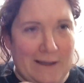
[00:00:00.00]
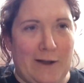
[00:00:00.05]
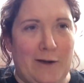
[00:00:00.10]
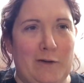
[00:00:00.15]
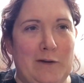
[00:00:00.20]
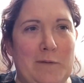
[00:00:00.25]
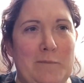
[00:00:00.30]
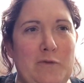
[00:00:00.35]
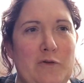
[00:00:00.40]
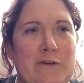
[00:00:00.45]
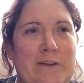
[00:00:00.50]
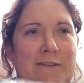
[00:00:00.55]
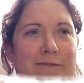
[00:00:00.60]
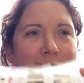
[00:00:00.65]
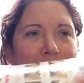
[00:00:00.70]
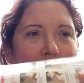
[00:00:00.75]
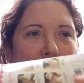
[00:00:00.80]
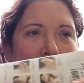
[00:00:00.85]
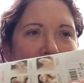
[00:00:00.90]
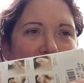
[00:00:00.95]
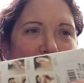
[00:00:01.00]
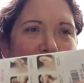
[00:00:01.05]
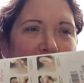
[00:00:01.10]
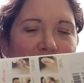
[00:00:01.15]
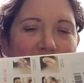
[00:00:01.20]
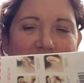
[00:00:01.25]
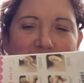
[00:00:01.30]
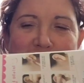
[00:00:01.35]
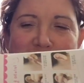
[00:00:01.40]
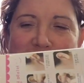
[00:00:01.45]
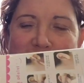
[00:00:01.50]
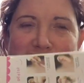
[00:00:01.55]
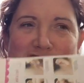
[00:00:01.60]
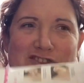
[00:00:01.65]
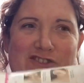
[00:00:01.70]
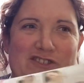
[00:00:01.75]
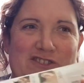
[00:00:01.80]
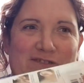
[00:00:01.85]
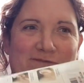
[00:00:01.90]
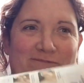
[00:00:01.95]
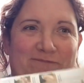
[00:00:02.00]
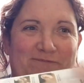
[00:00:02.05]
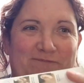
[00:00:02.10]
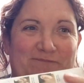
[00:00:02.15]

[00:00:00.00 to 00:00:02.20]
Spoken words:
Oh, I'm looking for my instructions.